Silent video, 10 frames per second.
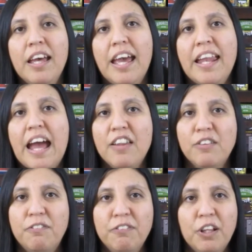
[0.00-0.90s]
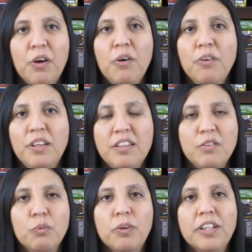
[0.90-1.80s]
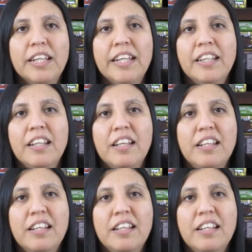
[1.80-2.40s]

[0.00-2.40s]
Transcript: and how the flow is working,